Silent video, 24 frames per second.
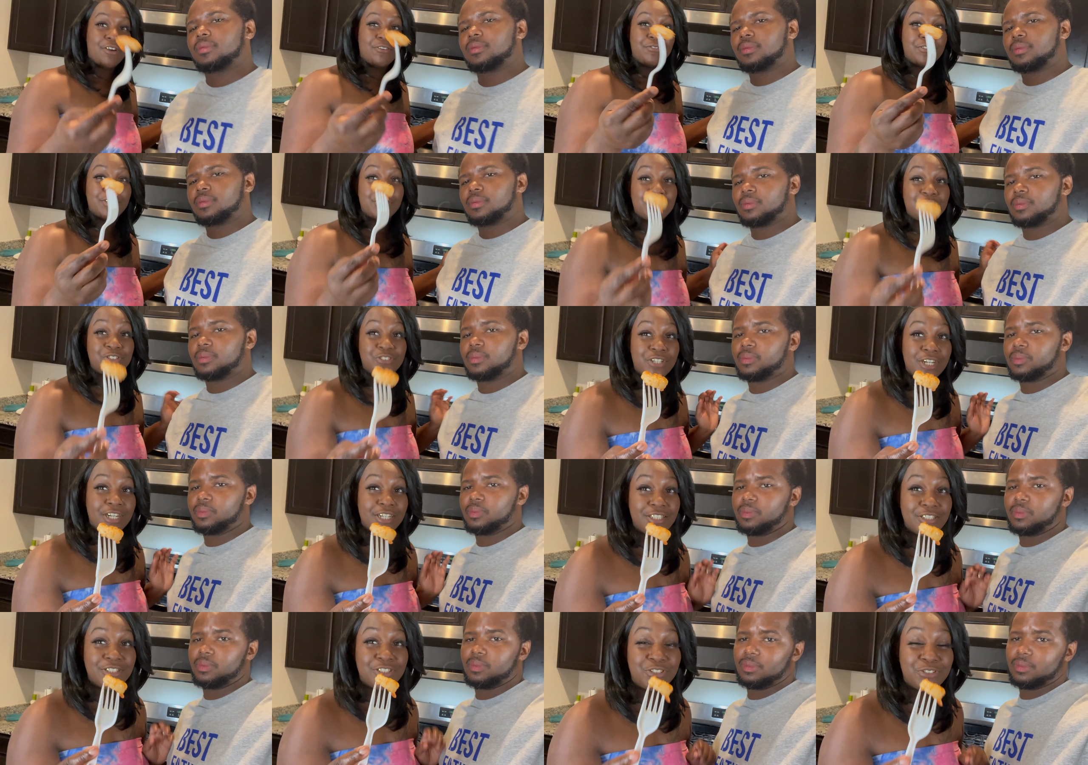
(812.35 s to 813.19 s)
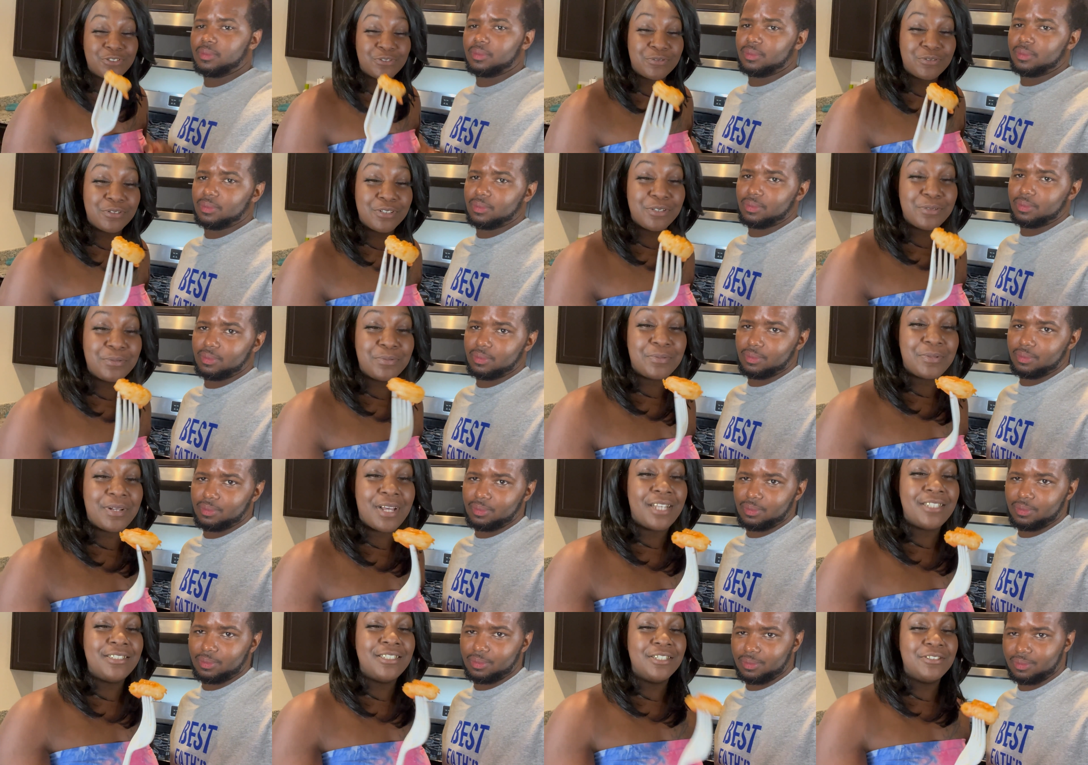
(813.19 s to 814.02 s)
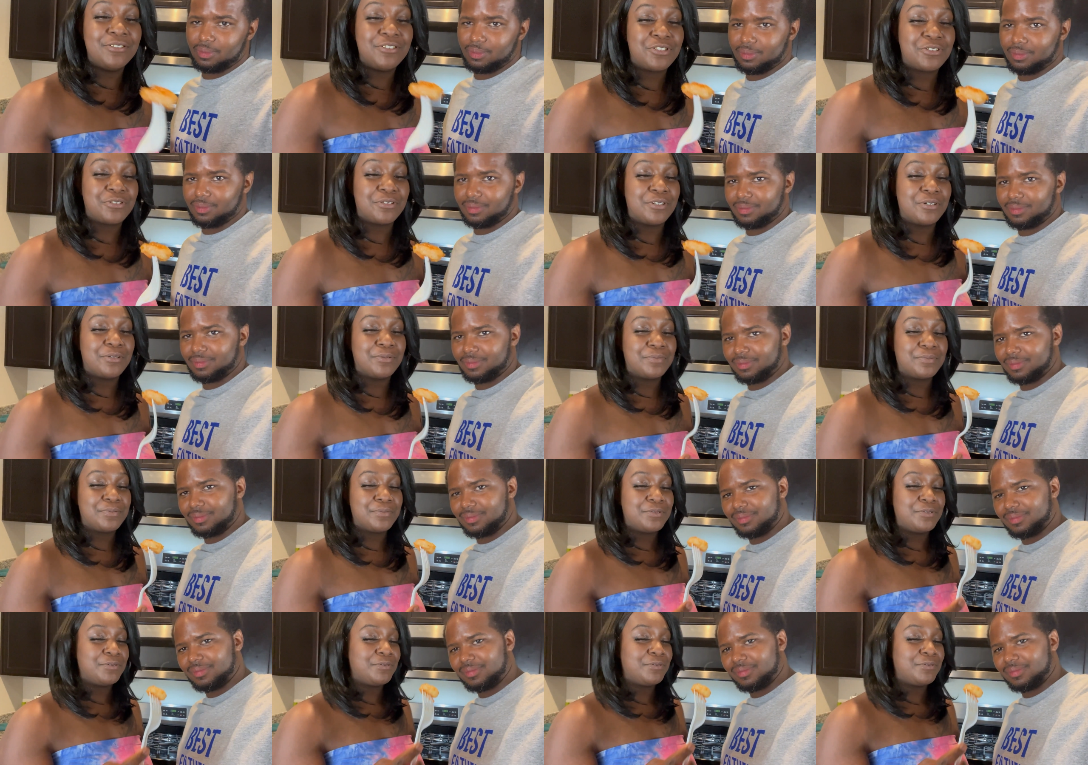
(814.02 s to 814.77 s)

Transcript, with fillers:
Speaker 1: I'm gonna try this shrimp. I love shrimp. You